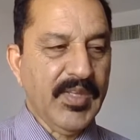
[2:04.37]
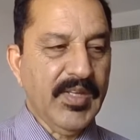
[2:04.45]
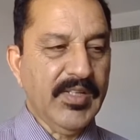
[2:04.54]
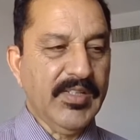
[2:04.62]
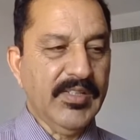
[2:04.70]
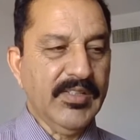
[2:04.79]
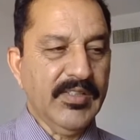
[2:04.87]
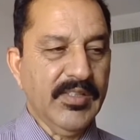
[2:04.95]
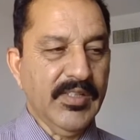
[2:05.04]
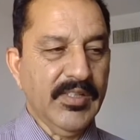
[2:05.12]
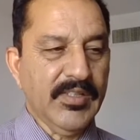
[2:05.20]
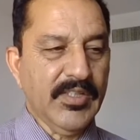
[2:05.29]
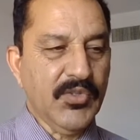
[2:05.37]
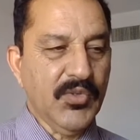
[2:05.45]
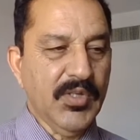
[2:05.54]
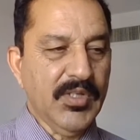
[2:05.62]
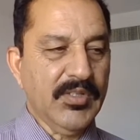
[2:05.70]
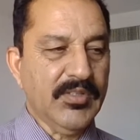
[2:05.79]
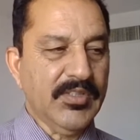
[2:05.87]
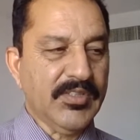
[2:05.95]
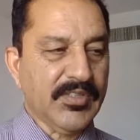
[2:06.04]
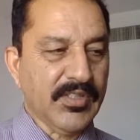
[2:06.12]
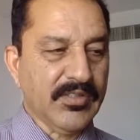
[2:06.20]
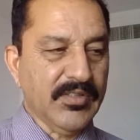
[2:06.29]
It is a gradual
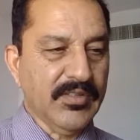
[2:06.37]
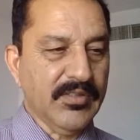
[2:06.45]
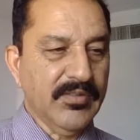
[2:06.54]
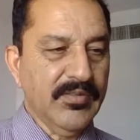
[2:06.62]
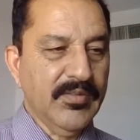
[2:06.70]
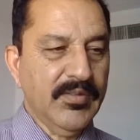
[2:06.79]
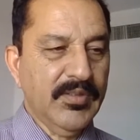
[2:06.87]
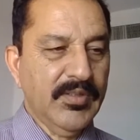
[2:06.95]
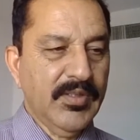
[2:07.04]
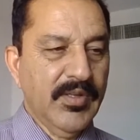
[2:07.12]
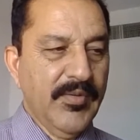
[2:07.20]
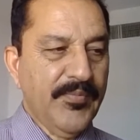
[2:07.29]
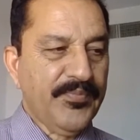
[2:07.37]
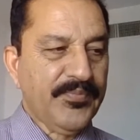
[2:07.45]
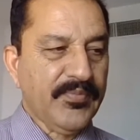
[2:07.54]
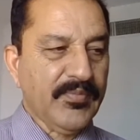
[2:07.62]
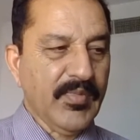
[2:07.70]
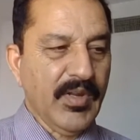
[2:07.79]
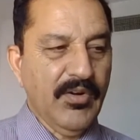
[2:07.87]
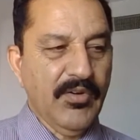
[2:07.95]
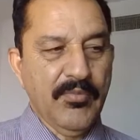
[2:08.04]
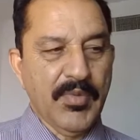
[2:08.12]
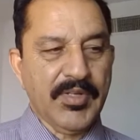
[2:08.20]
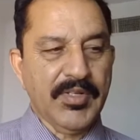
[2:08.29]
destruction
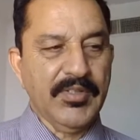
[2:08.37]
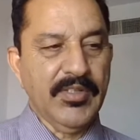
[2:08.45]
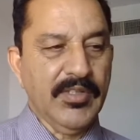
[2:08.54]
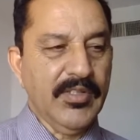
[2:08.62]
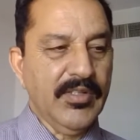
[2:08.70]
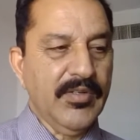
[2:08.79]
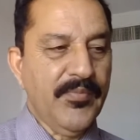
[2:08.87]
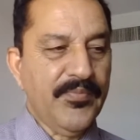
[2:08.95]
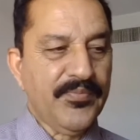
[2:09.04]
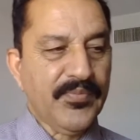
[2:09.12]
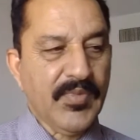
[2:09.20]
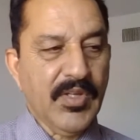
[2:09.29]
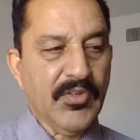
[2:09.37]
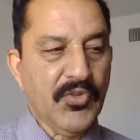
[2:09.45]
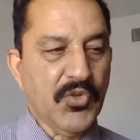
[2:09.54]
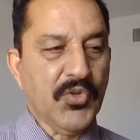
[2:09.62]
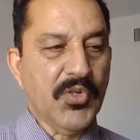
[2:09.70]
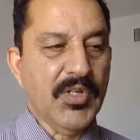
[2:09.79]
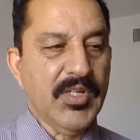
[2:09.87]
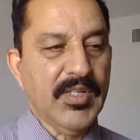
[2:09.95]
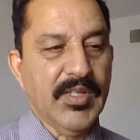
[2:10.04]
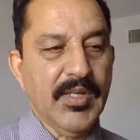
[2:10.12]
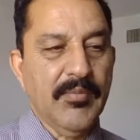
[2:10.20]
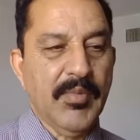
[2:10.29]
of material,
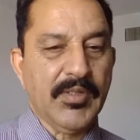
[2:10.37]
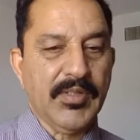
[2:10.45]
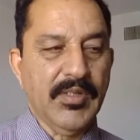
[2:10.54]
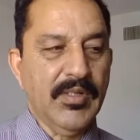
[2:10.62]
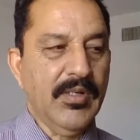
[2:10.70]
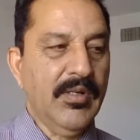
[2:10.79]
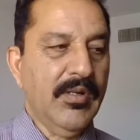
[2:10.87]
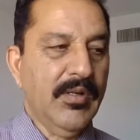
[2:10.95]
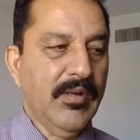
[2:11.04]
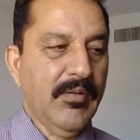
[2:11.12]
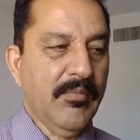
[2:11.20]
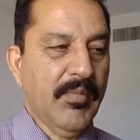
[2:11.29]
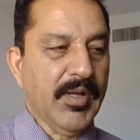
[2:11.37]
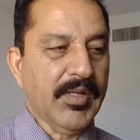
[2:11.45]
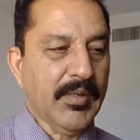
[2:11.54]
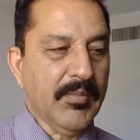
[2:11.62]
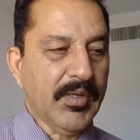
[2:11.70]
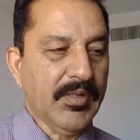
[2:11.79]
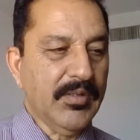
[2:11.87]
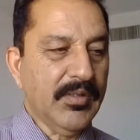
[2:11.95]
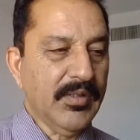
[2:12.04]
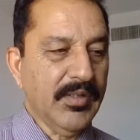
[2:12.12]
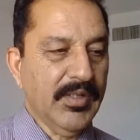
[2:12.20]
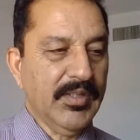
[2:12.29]
usually a metal, by
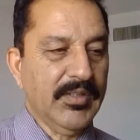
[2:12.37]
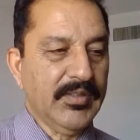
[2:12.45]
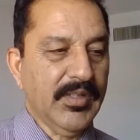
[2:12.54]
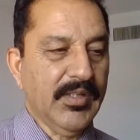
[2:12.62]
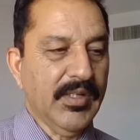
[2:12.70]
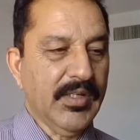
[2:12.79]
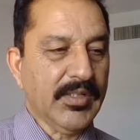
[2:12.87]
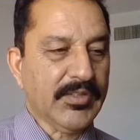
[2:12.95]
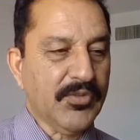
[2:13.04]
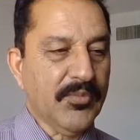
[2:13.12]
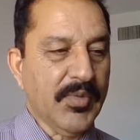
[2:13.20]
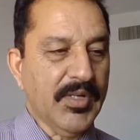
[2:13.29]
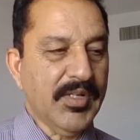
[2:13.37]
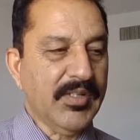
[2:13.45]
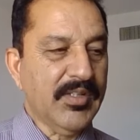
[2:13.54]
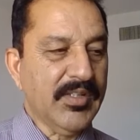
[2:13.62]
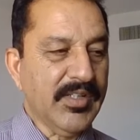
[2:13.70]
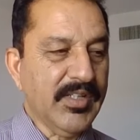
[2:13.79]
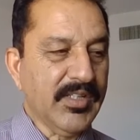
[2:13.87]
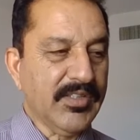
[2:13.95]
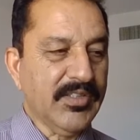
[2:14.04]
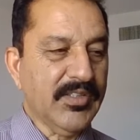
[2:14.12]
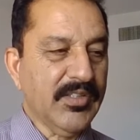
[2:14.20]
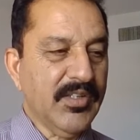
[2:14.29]
chemical and the electromechanical
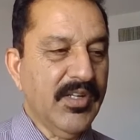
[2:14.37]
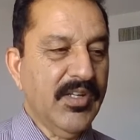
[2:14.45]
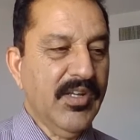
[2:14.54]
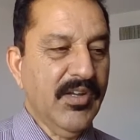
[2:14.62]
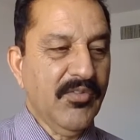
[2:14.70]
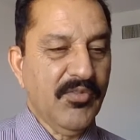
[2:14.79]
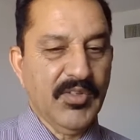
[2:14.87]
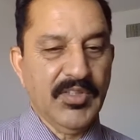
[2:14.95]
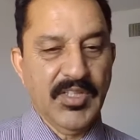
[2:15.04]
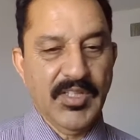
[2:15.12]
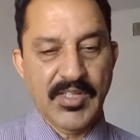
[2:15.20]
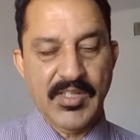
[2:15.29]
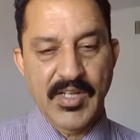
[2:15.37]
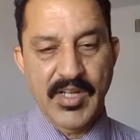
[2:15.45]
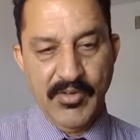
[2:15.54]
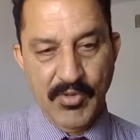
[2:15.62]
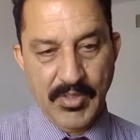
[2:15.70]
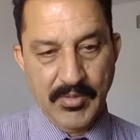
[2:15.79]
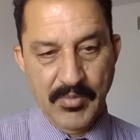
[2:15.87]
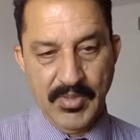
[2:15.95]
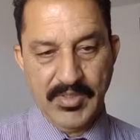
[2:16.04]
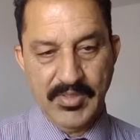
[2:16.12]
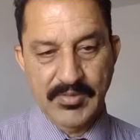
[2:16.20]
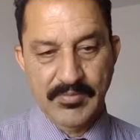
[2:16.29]
reaction with their
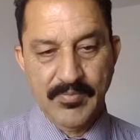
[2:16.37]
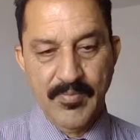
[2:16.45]
environment.